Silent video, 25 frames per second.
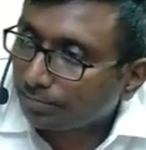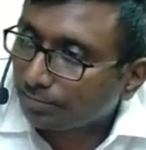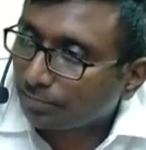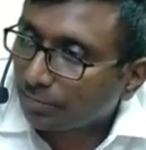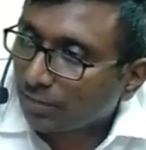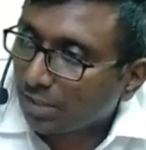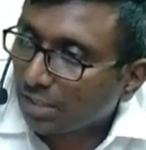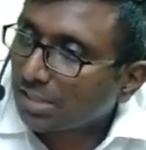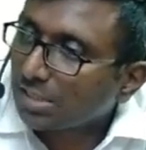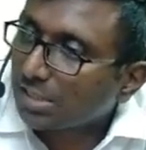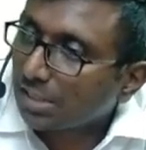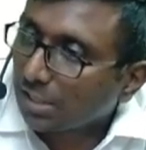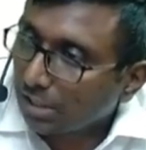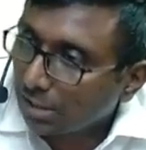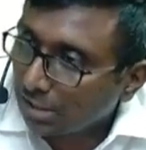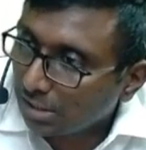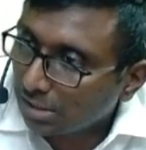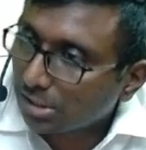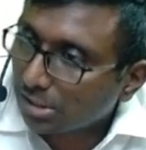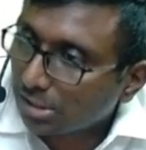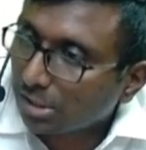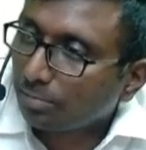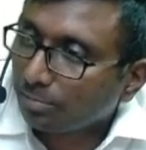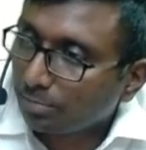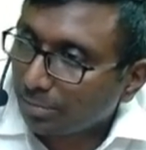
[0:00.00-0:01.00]
then sale is
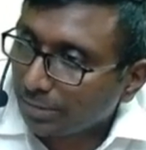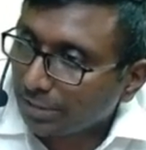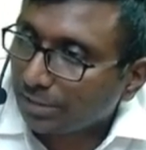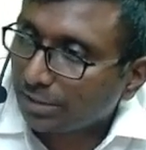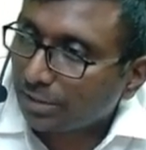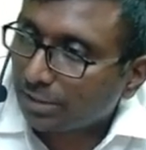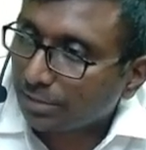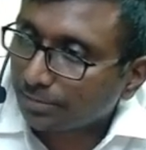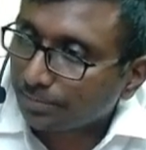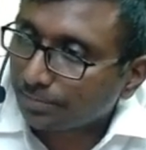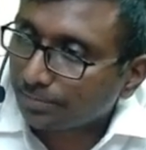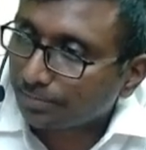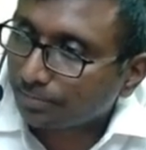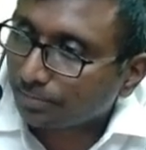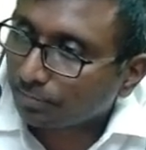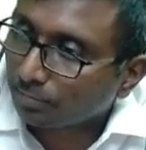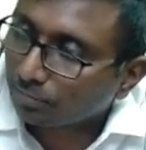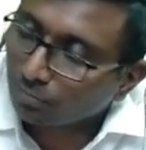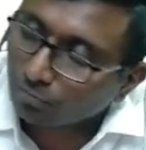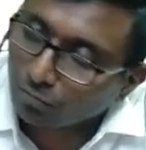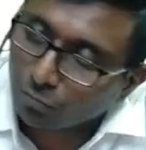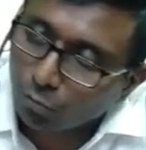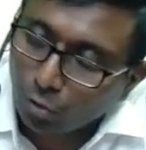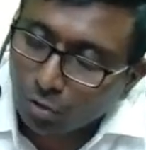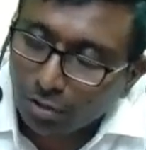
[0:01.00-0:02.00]
complete.
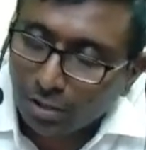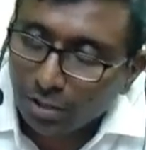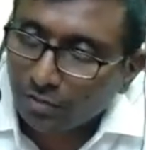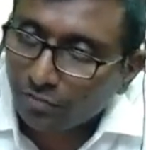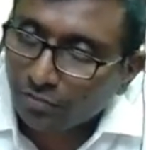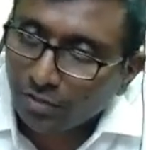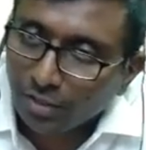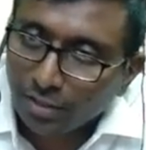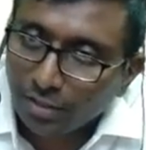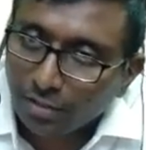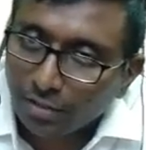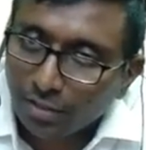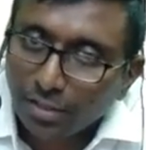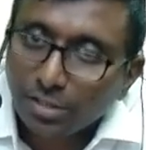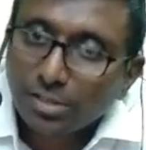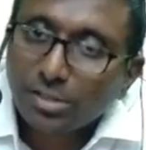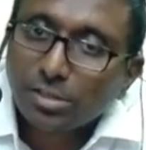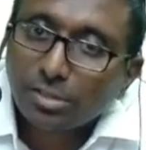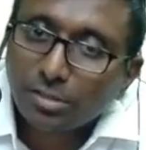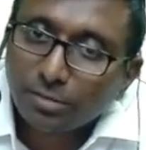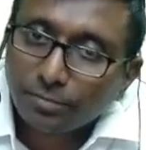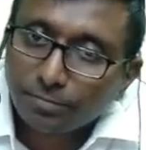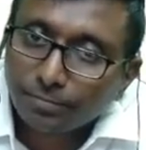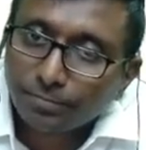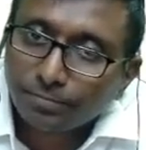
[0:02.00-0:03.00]
Okay, fine. Next.